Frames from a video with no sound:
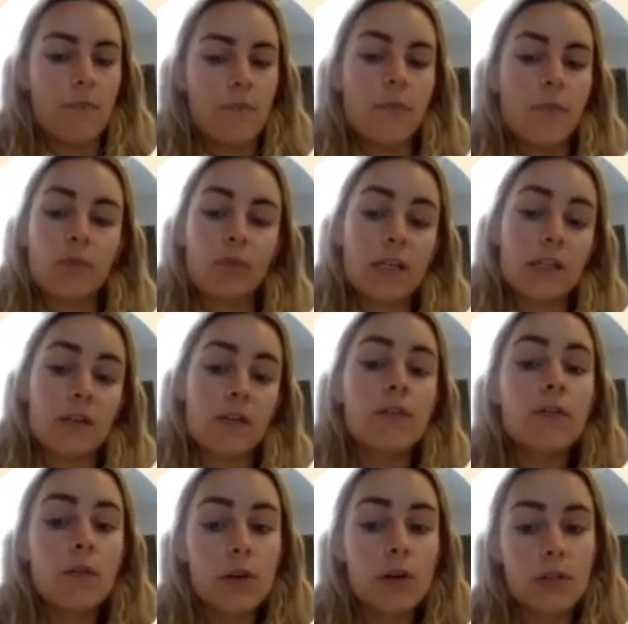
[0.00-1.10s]
risk
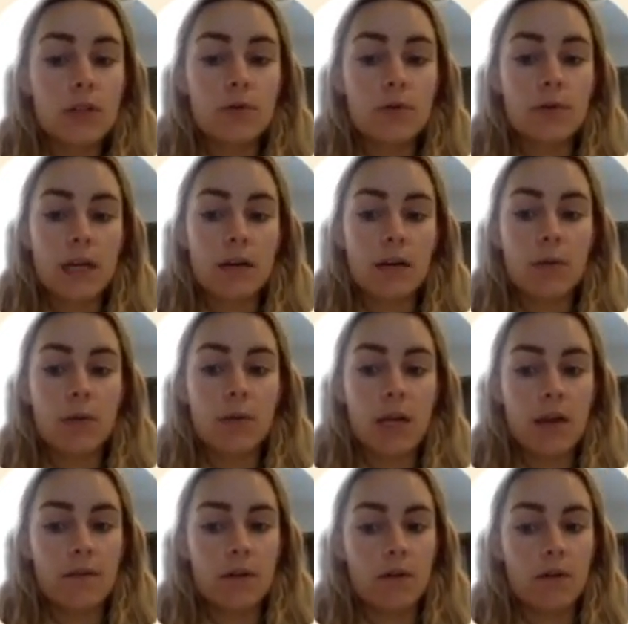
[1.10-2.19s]
for suicidal
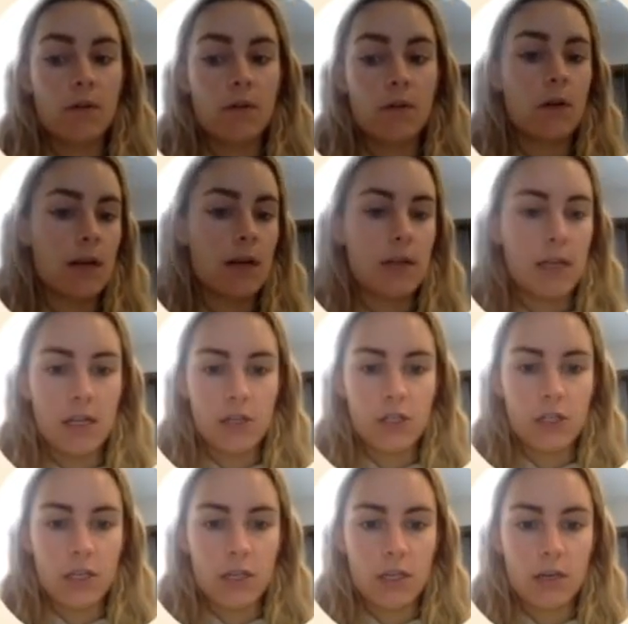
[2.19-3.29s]
behavior or
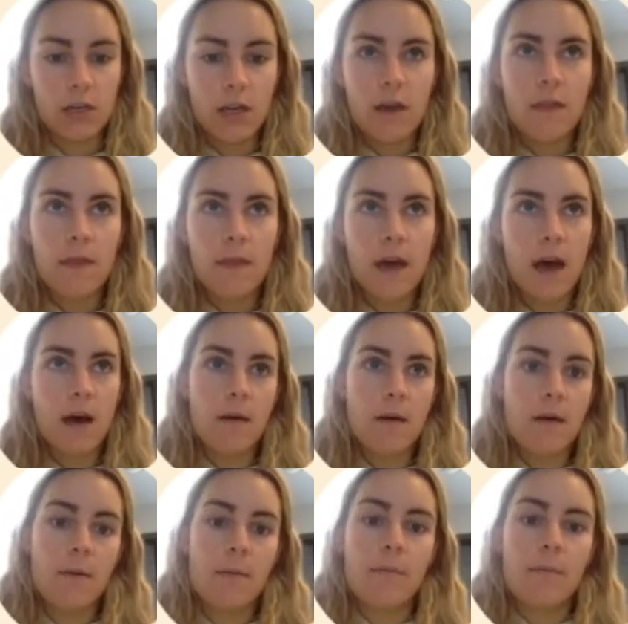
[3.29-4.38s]
ideation that
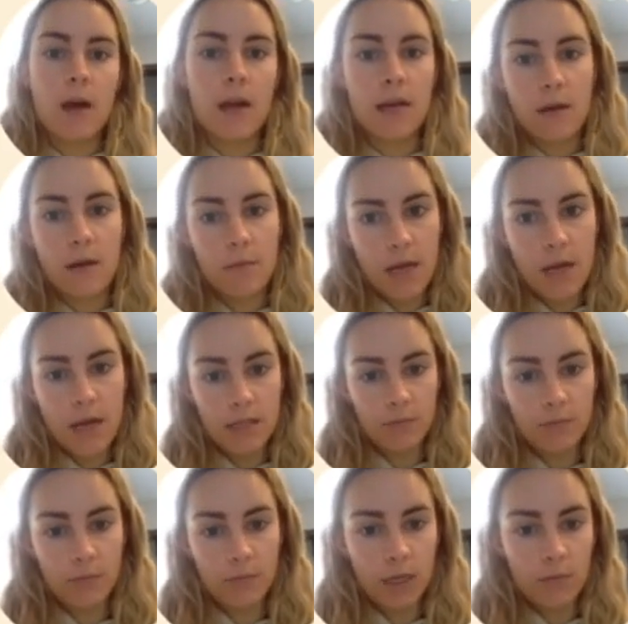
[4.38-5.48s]
might not be as
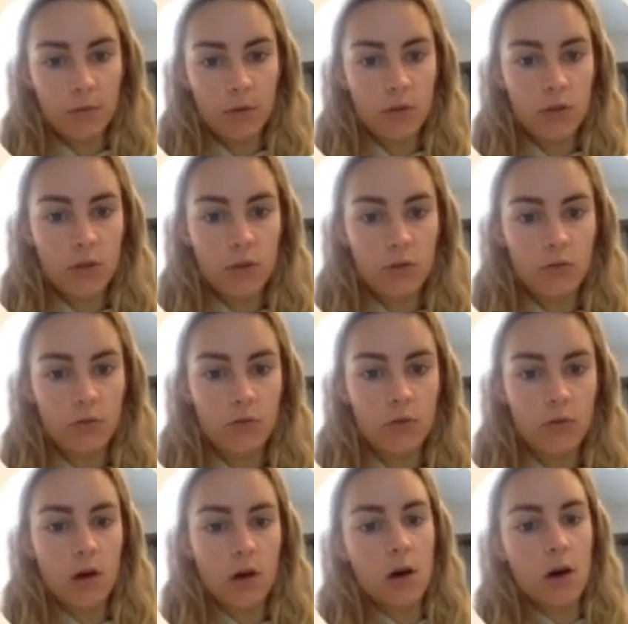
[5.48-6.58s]
applicable to
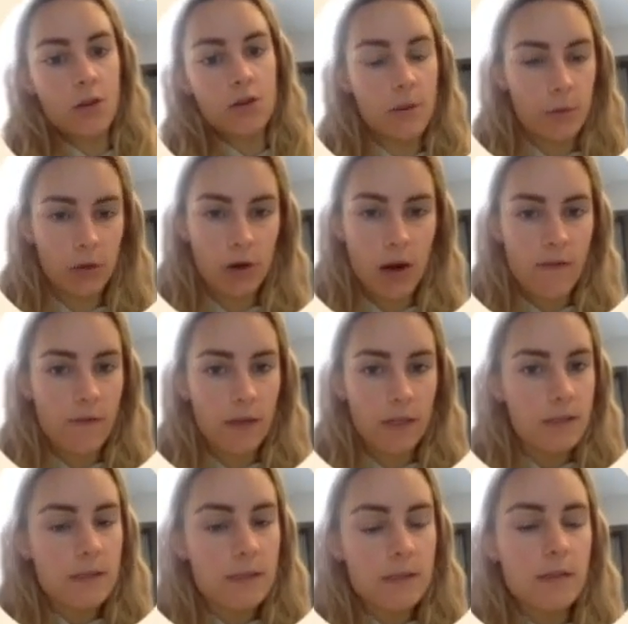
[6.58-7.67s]
other
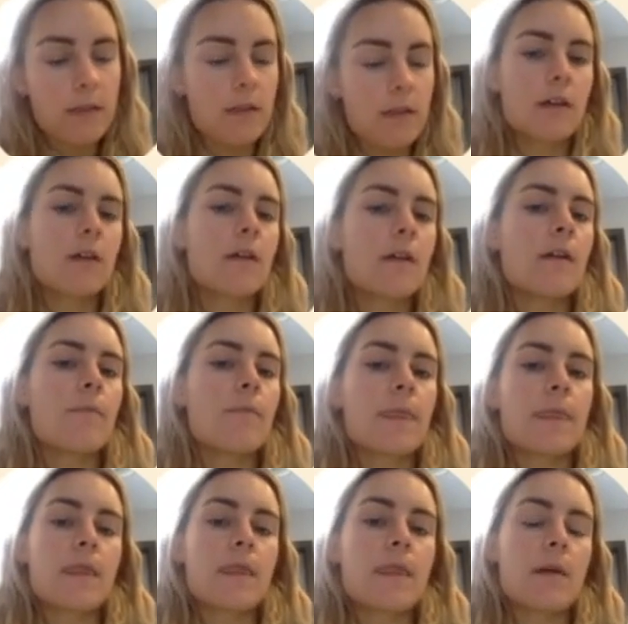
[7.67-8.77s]
demographics.
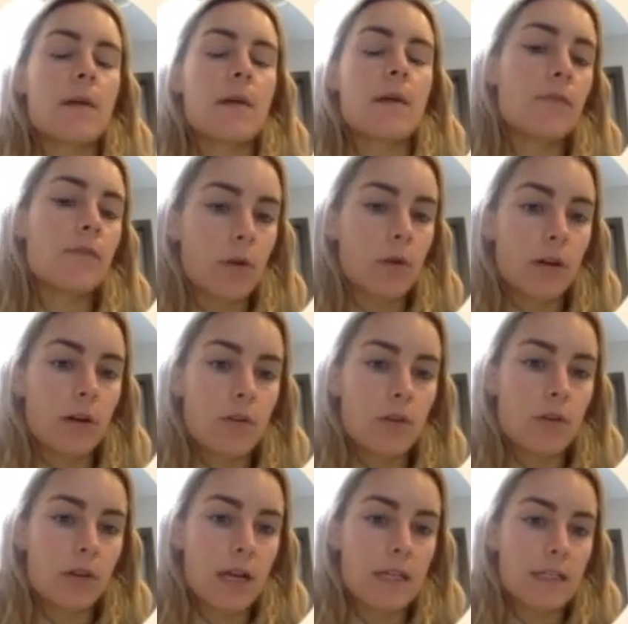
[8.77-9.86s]
Number 4,
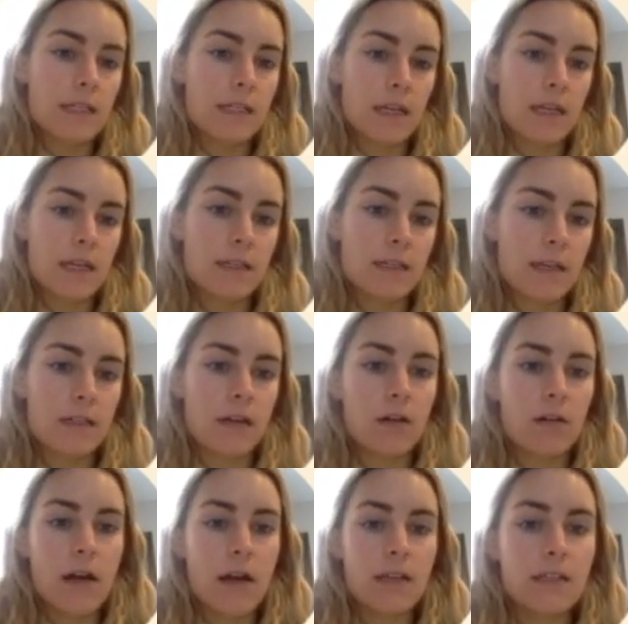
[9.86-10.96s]
utilize the
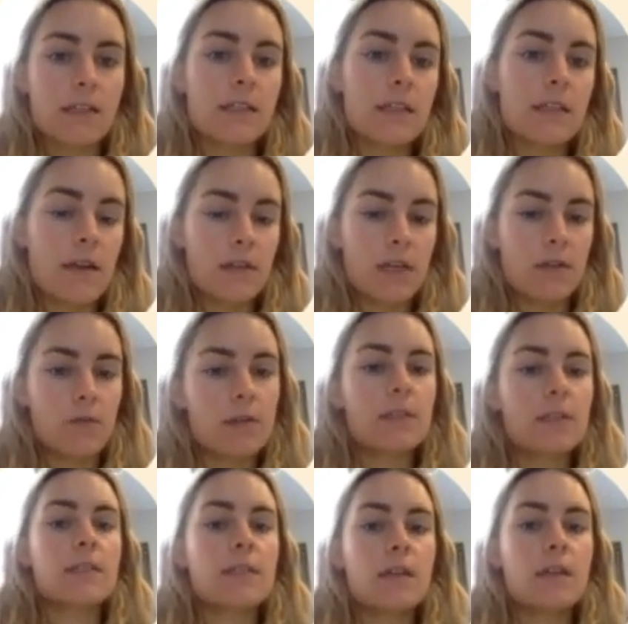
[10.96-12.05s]
CSSRS in safety and risk
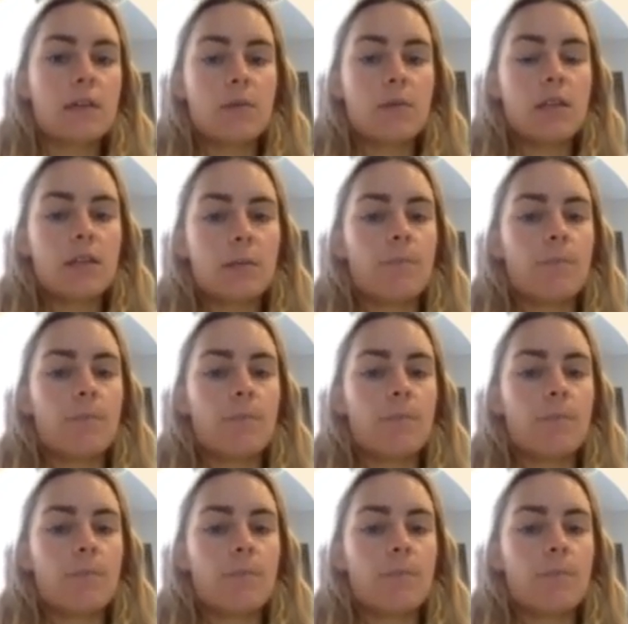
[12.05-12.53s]
assessments.